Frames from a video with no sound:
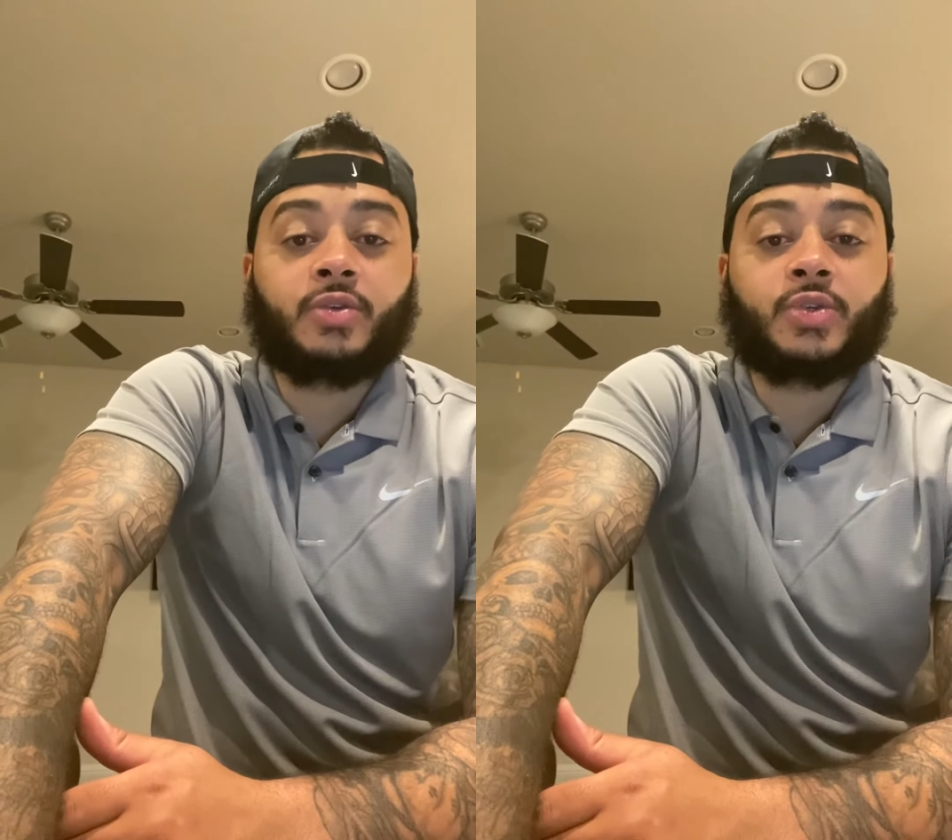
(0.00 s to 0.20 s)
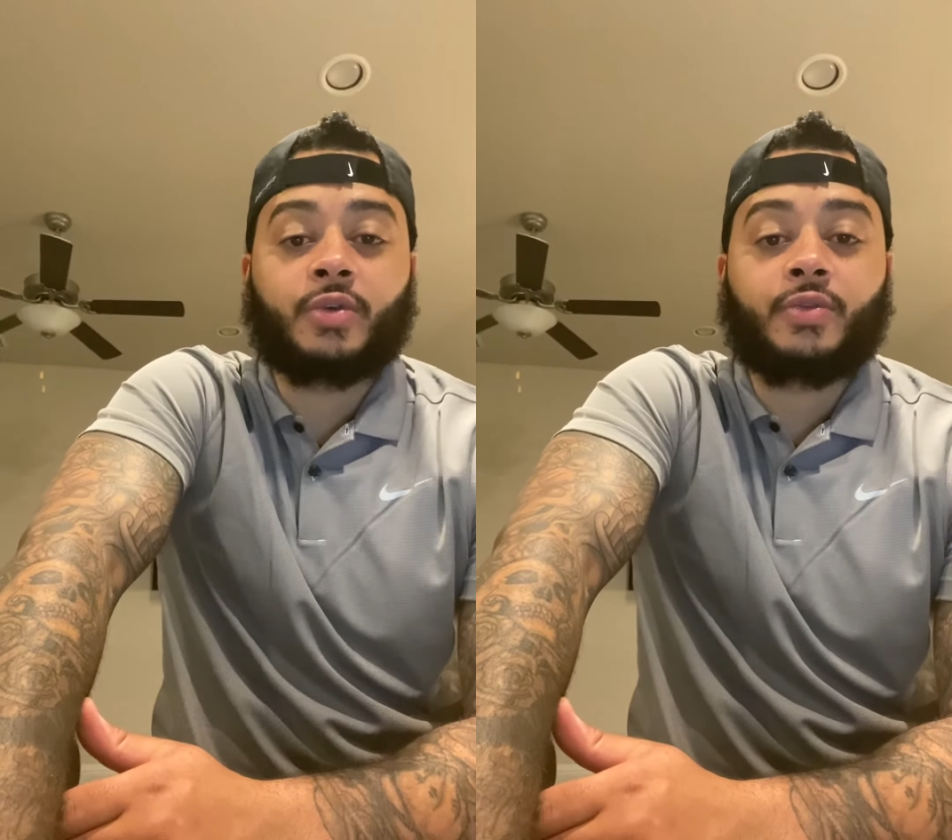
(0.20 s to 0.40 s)

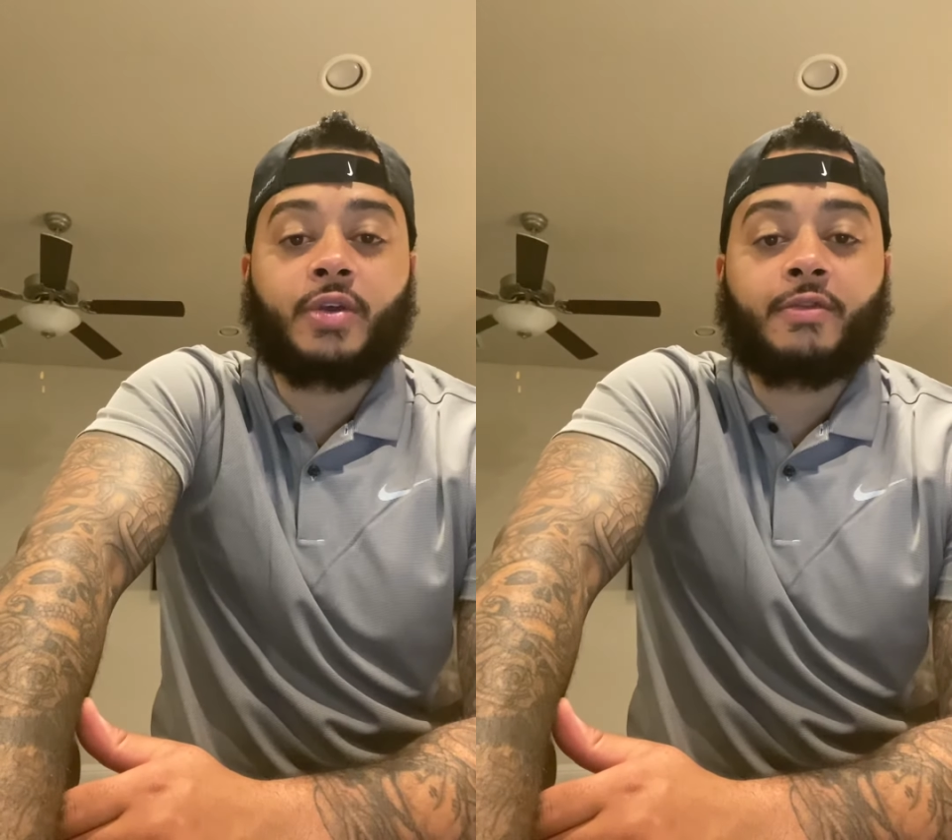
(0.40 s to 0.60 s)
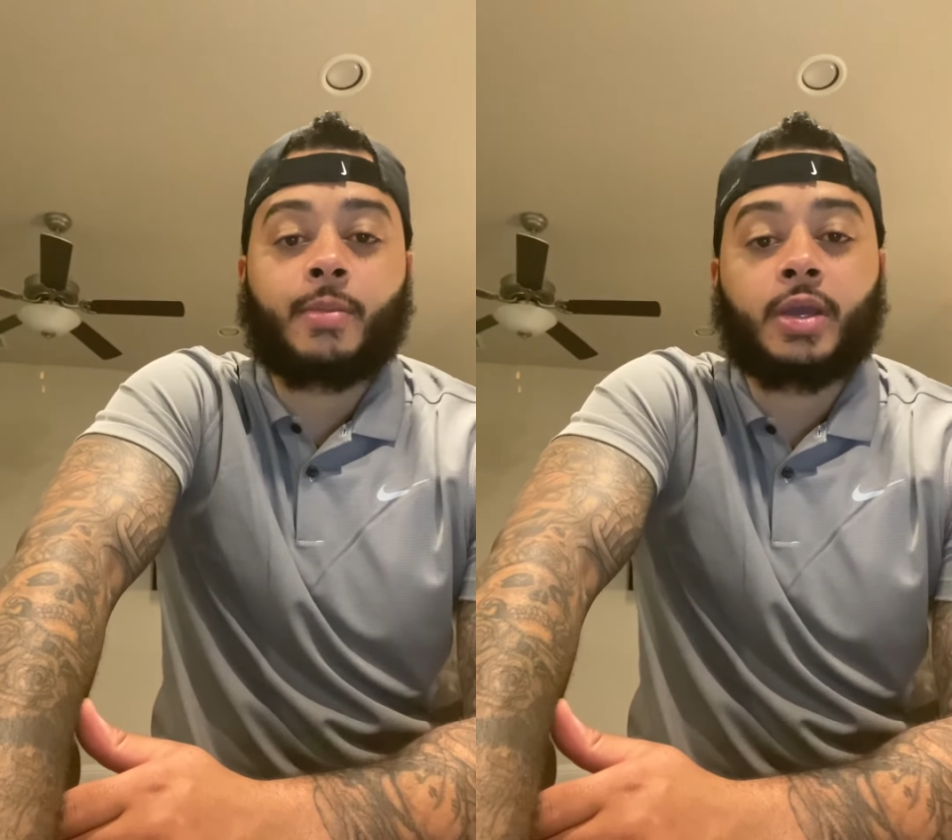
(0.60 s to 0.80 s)
So if you
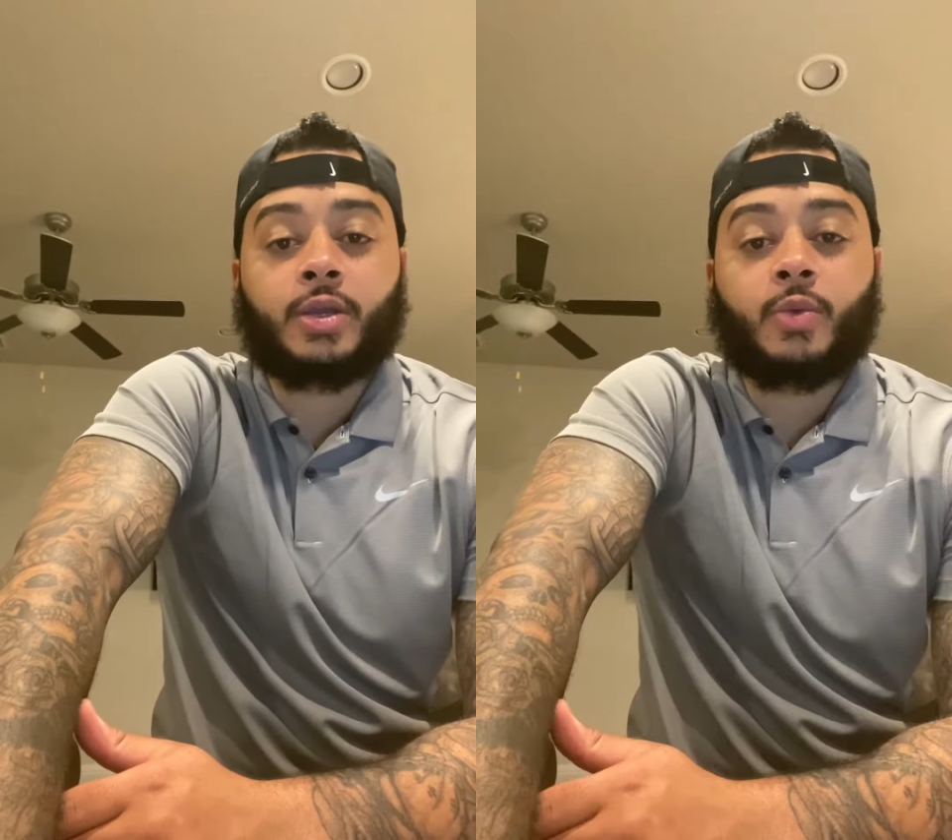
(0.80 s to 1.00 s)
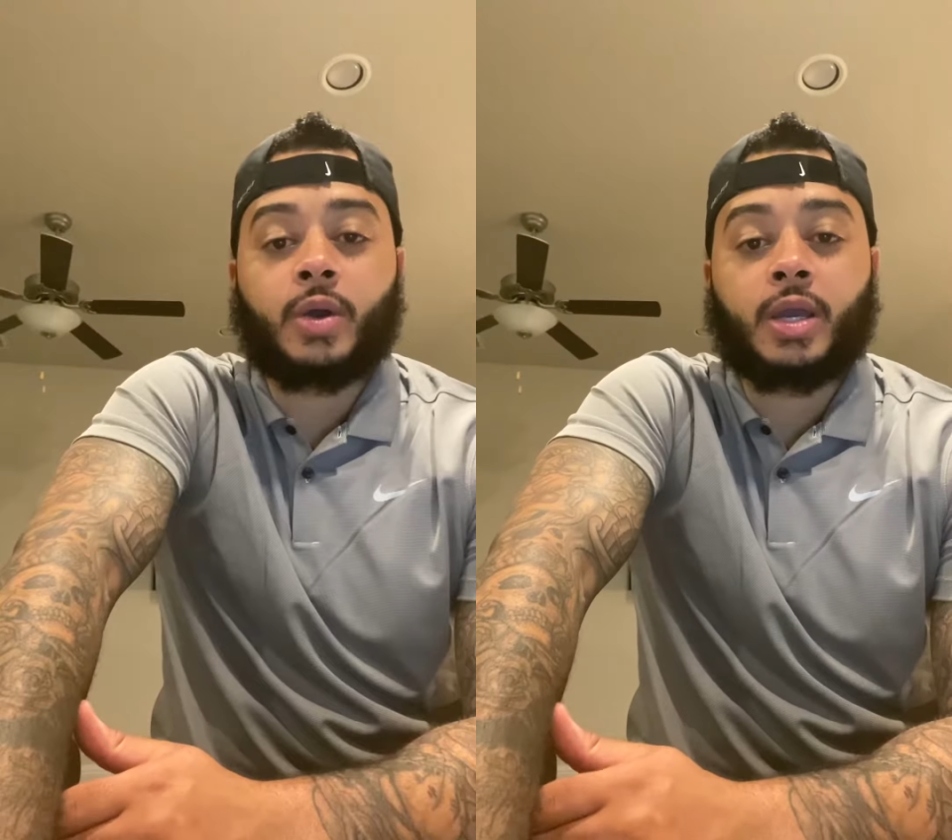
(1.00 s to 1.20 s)
ever make
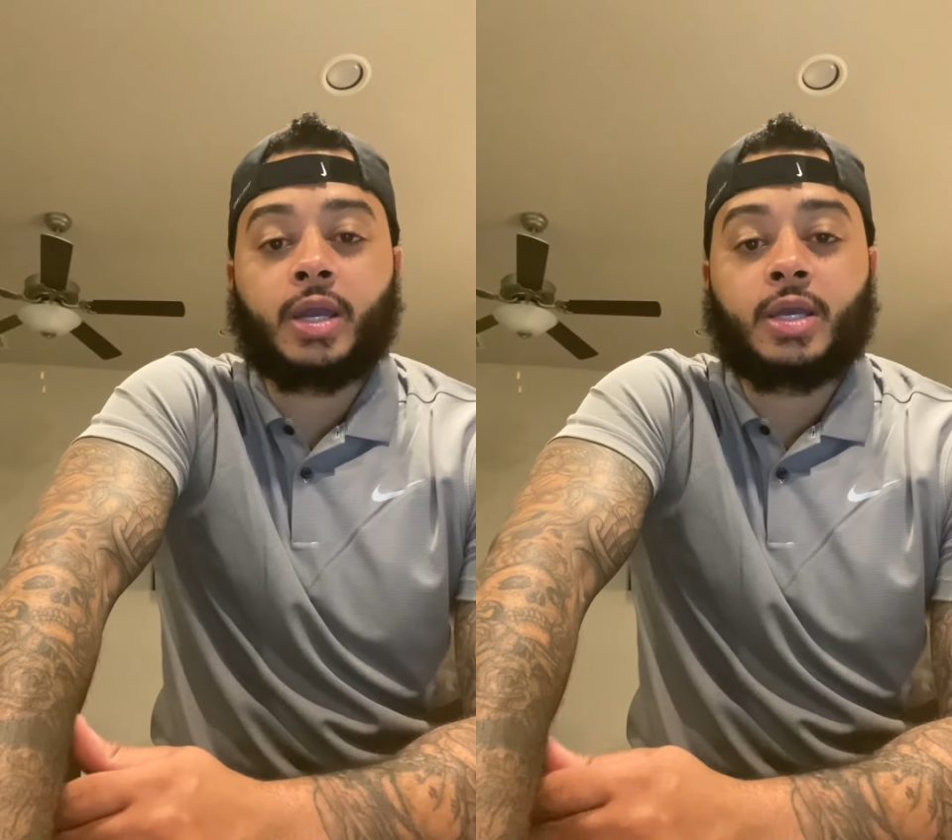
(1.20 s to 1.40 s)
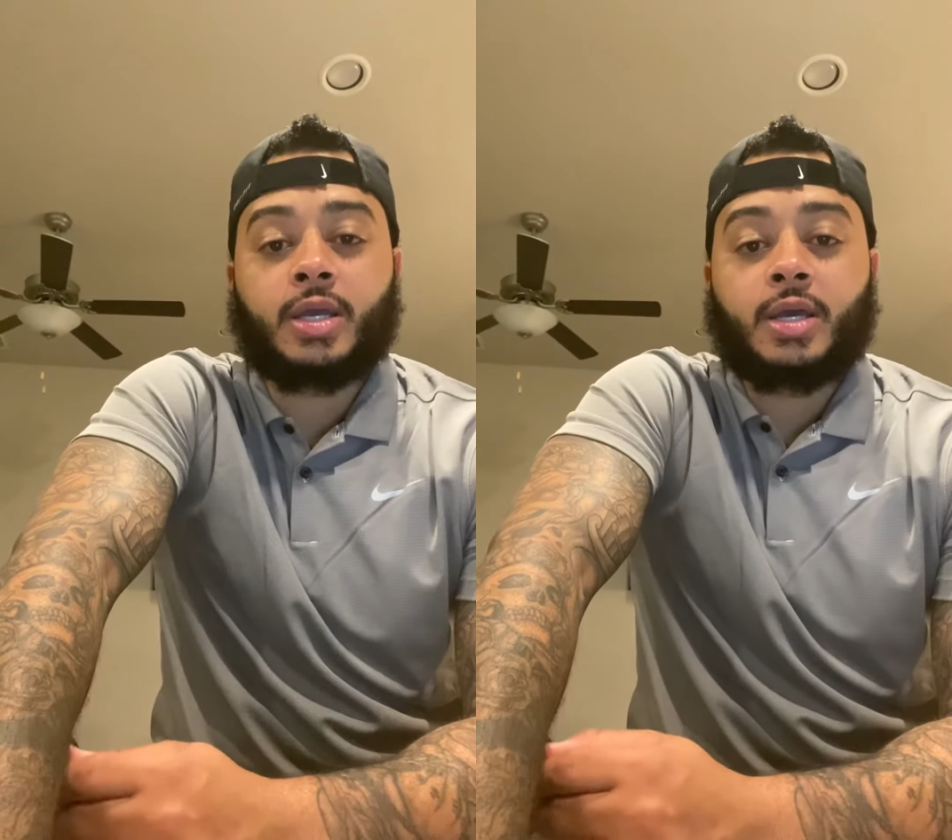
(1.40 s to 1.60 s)
your way